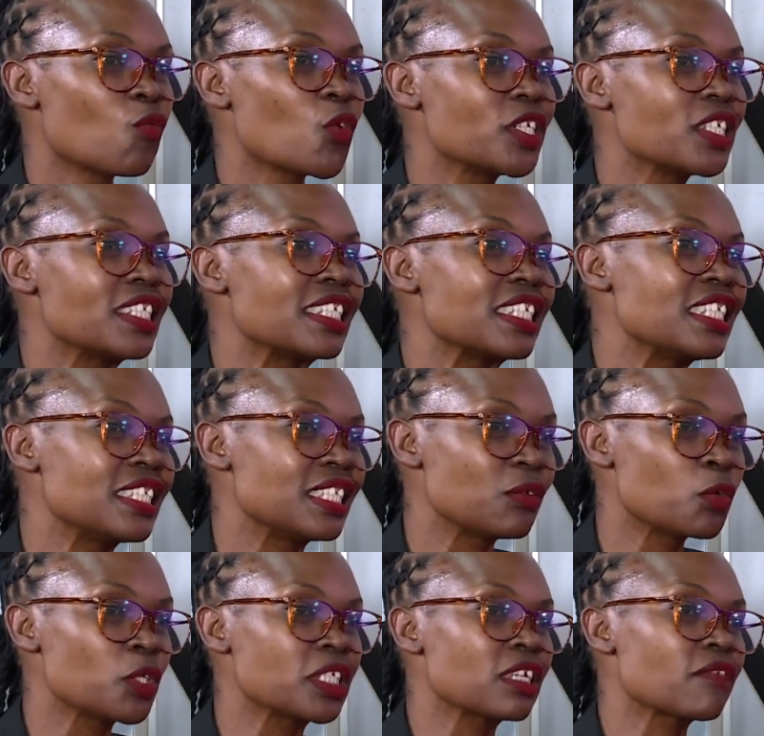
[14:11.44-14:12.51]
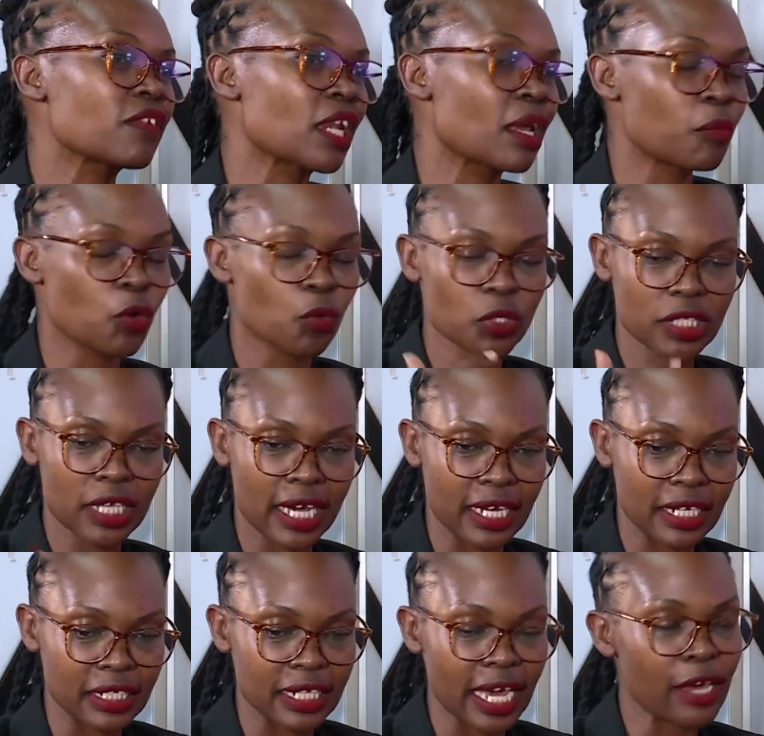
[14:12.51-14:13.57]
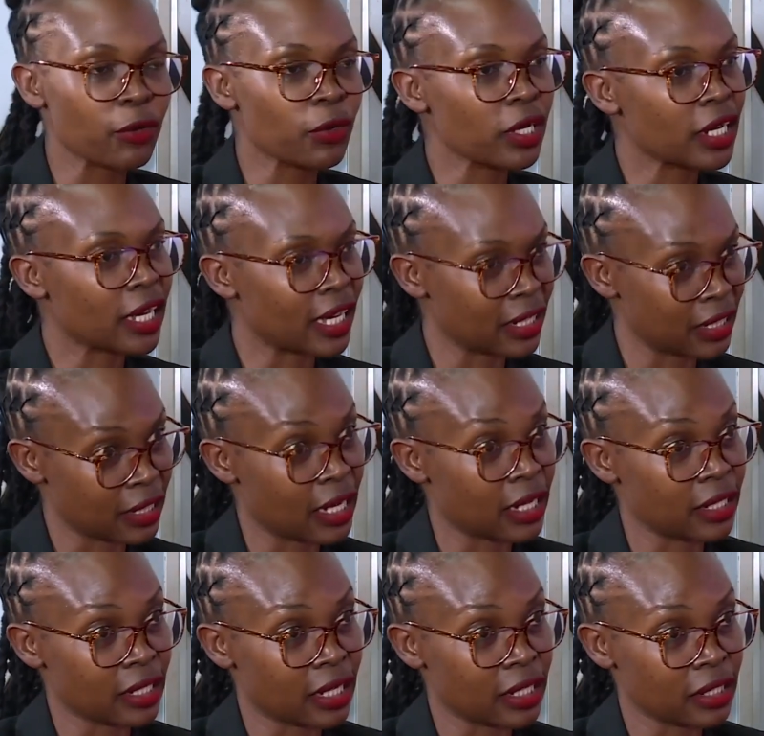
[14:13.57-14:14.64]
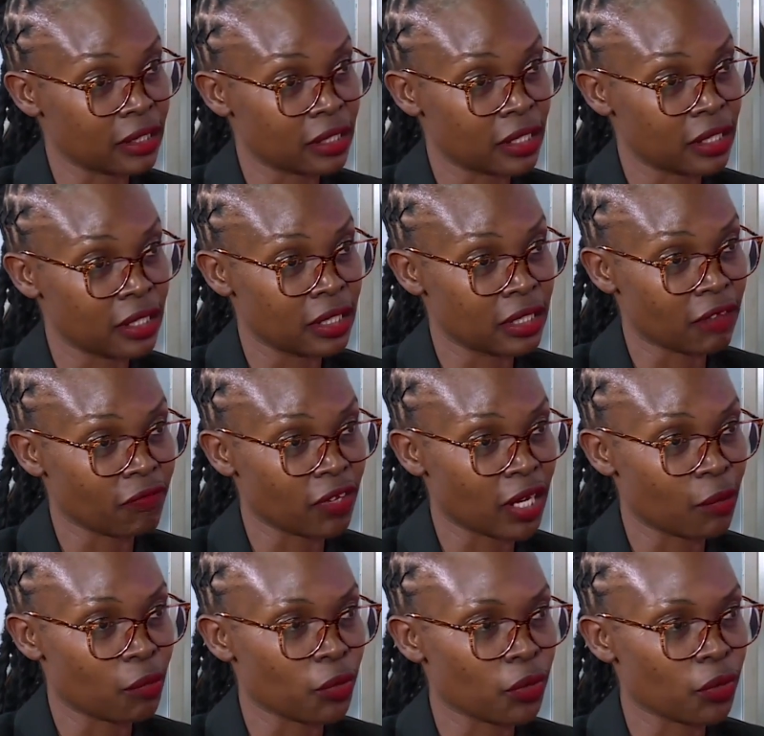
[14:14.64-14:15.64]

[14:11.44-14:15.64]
What is easy, what is available, what they can dial and is available.